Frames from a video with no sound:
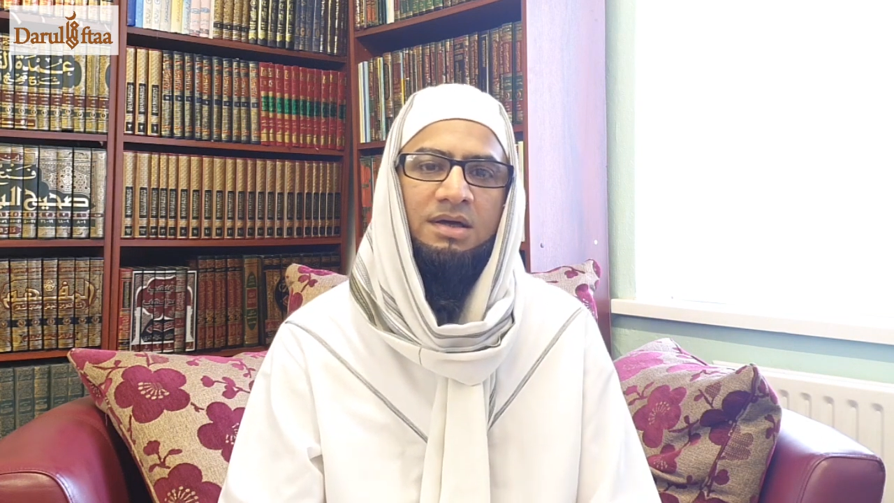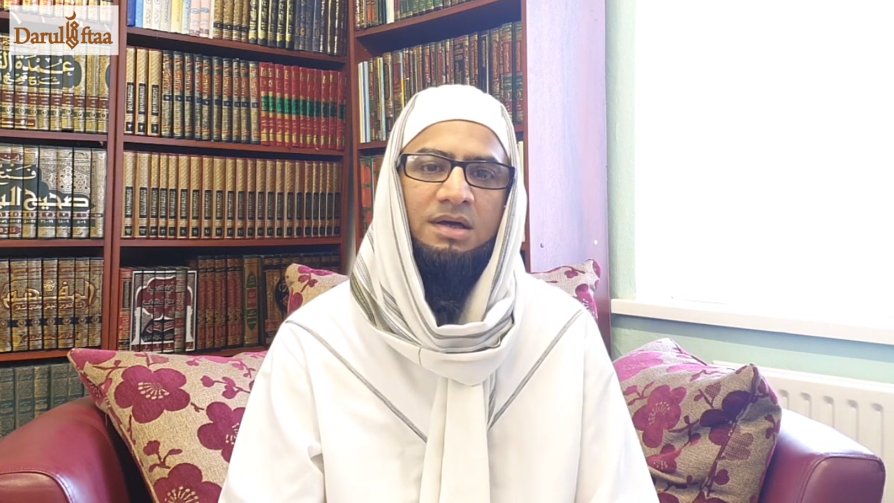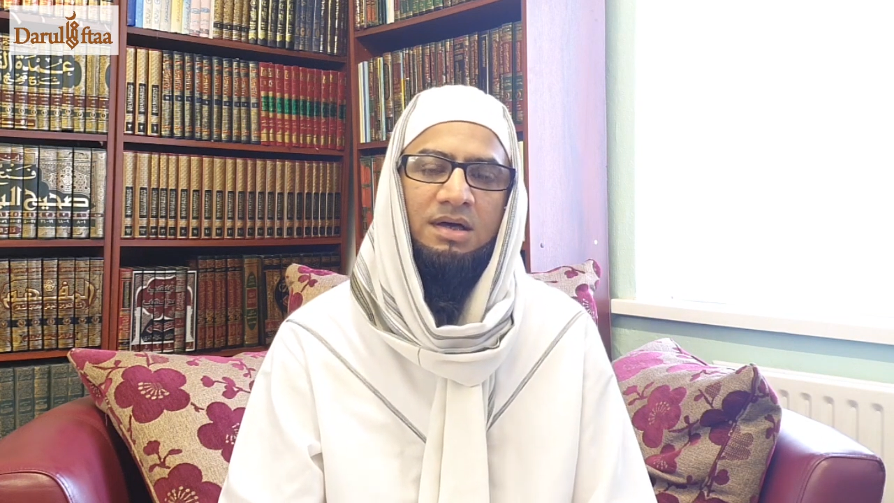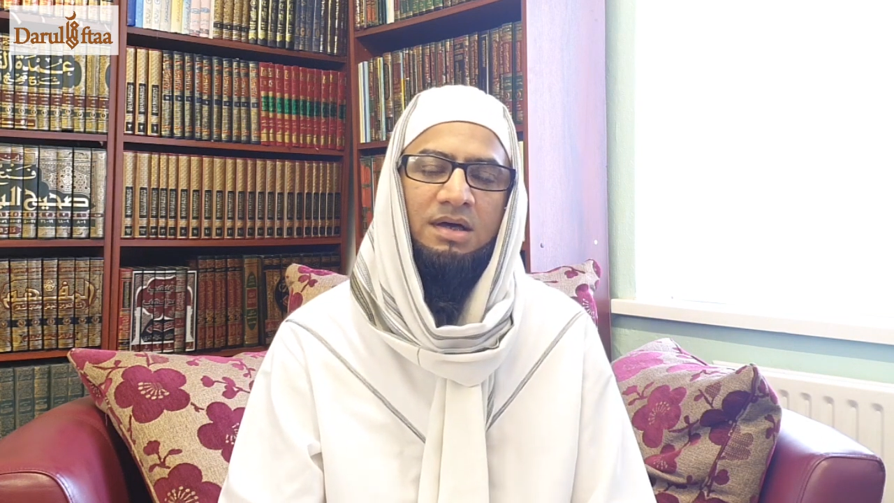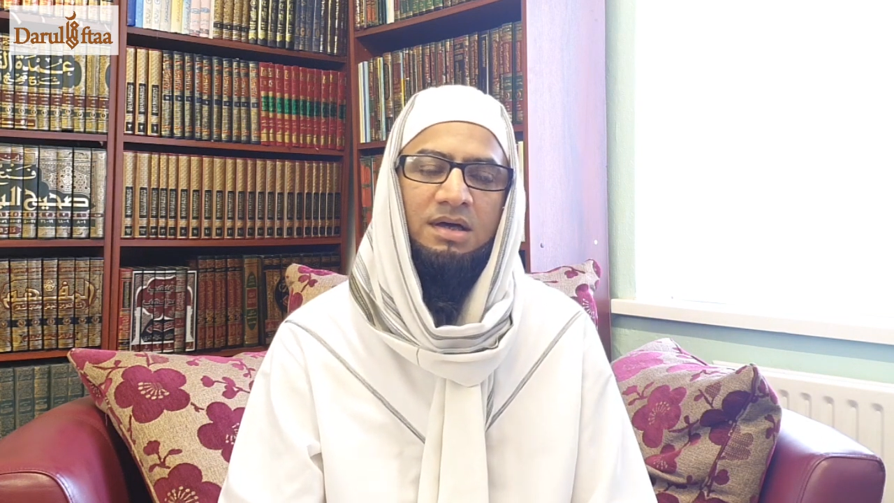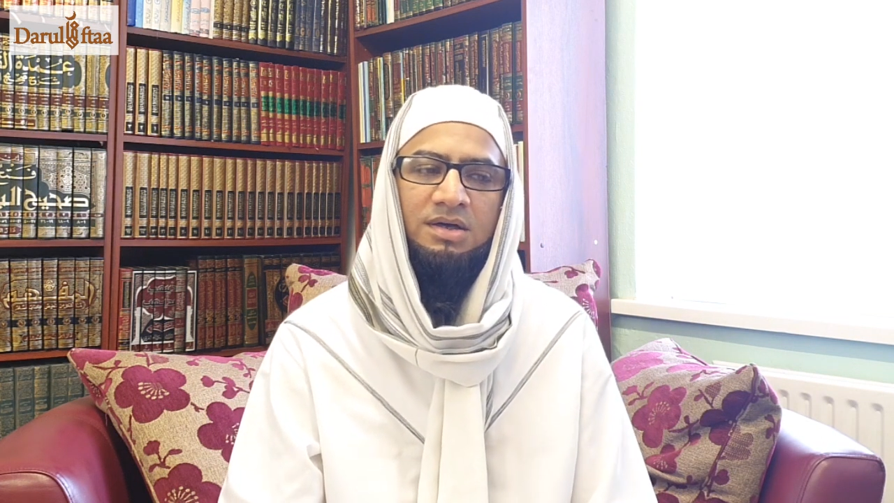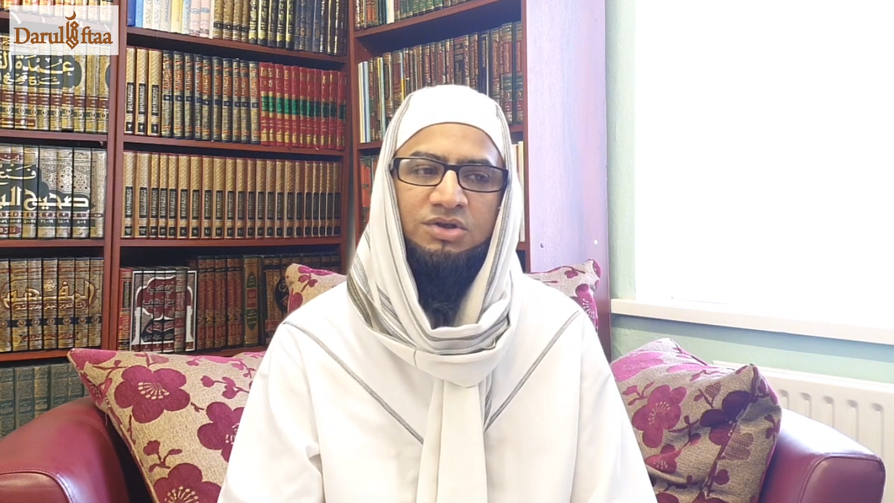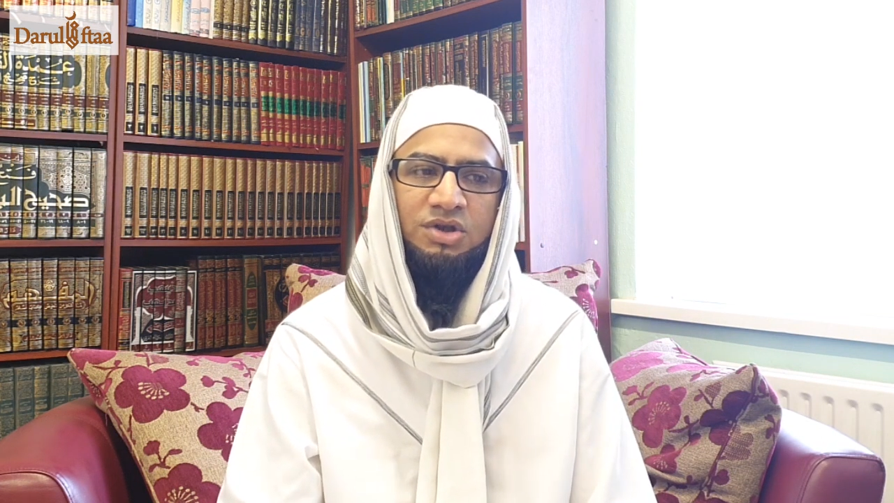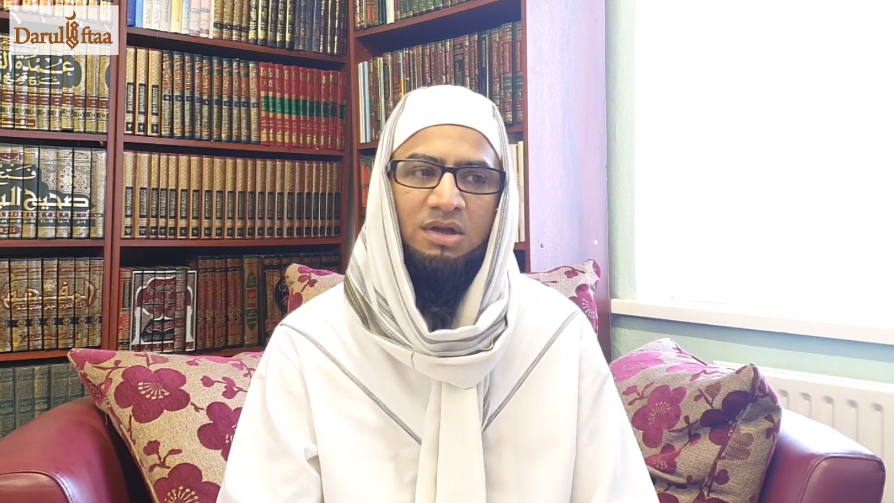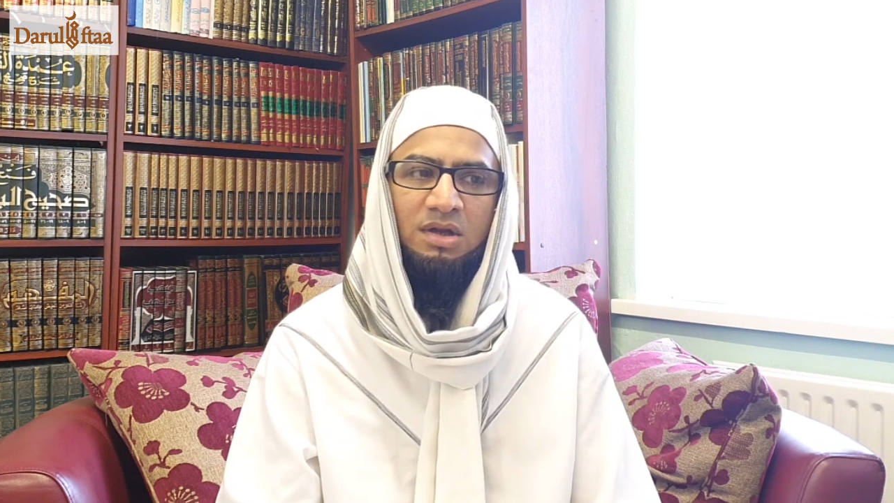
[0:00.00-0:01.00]
uh,
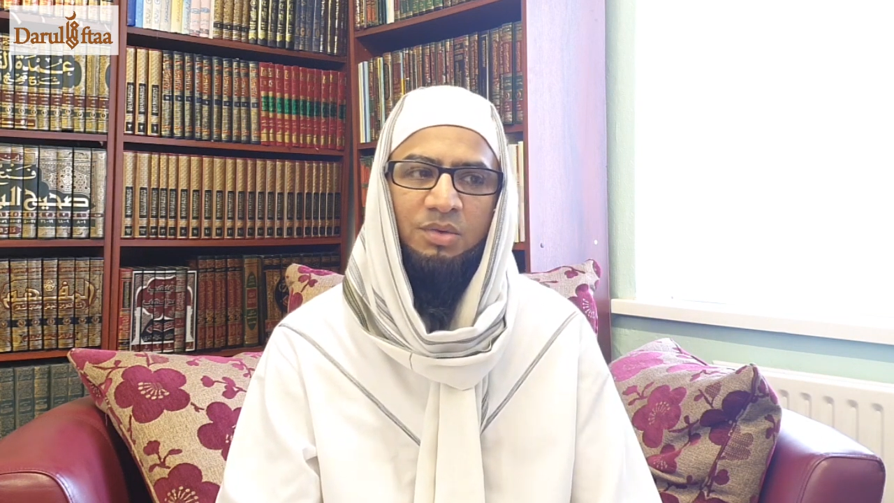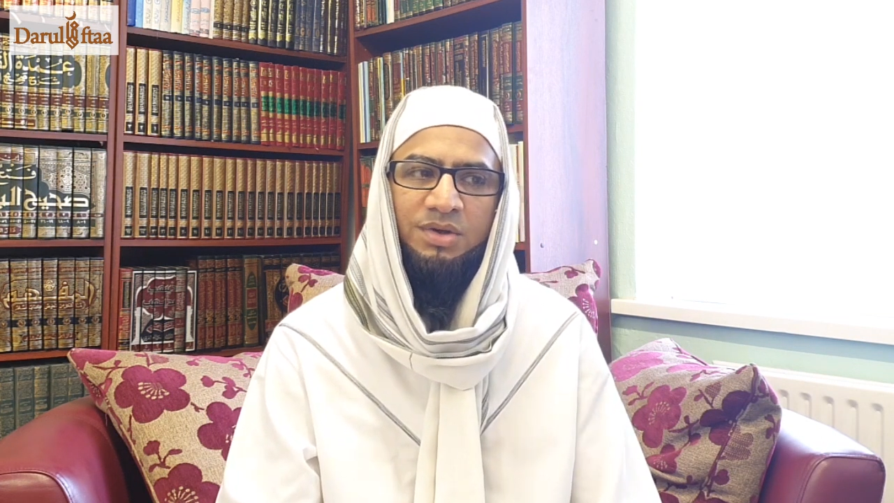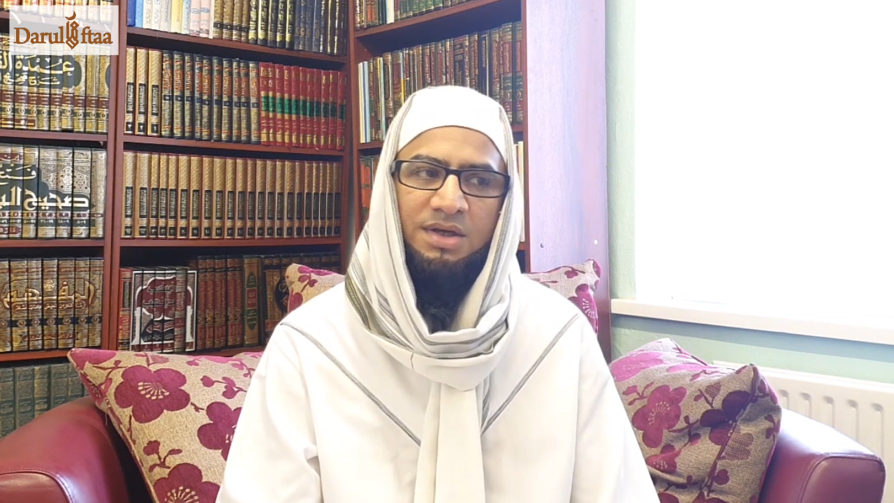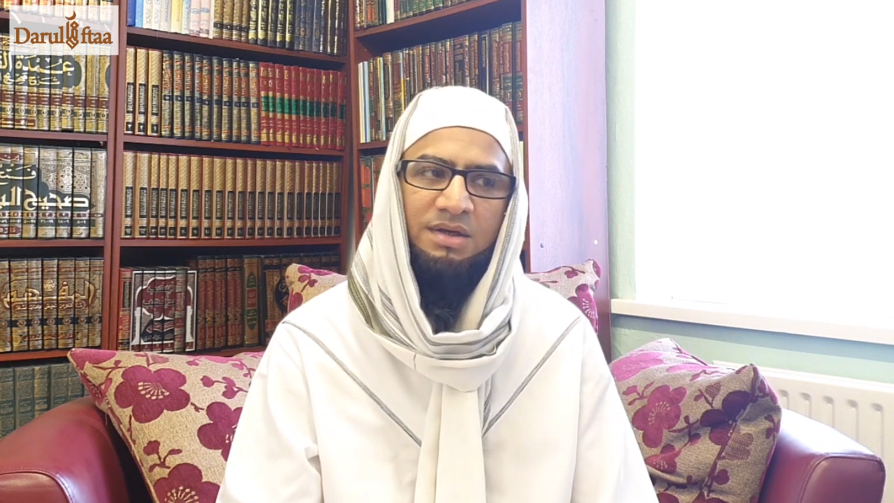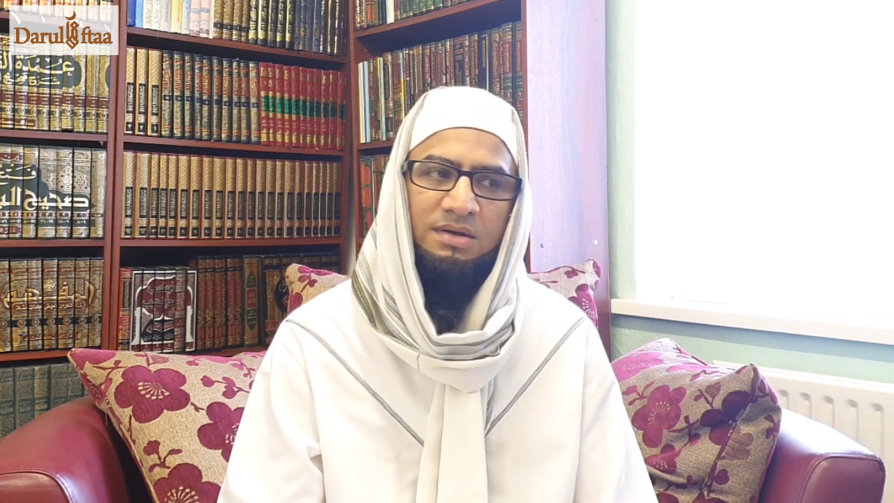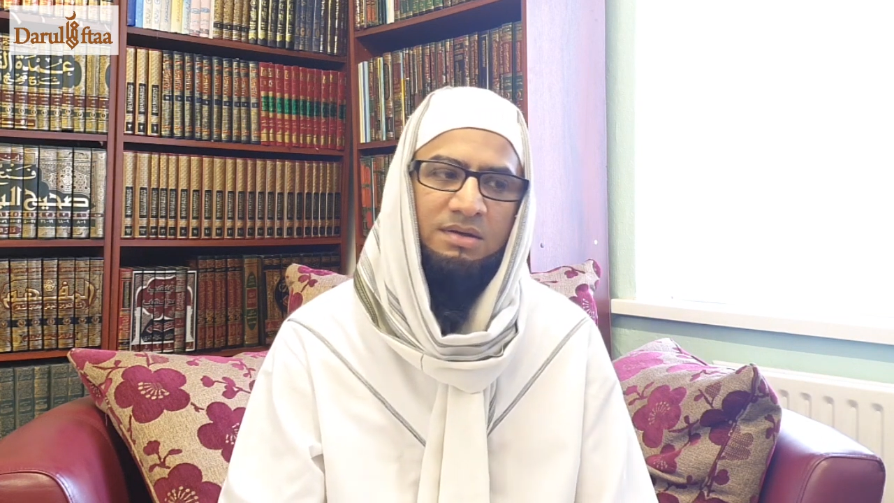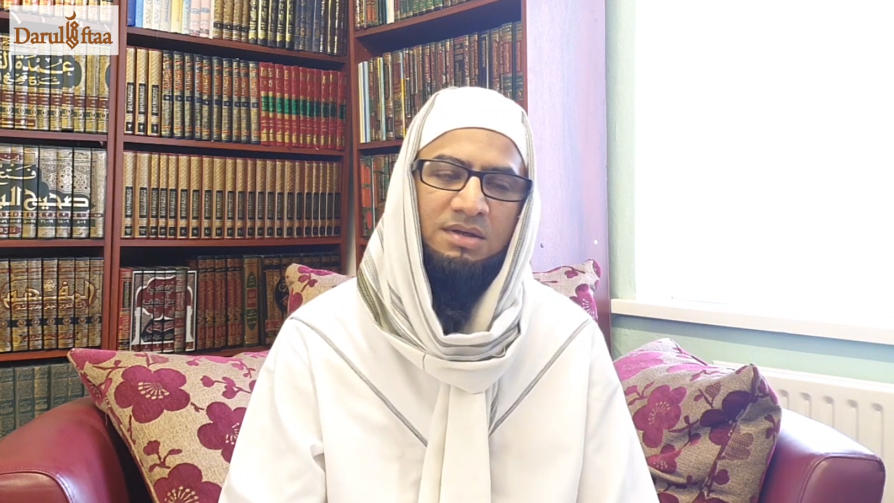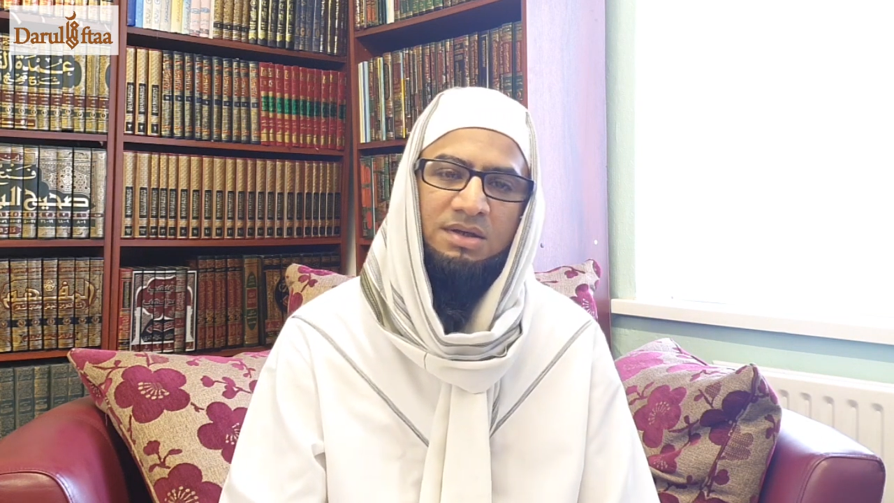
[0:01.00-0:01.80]
Inshallah within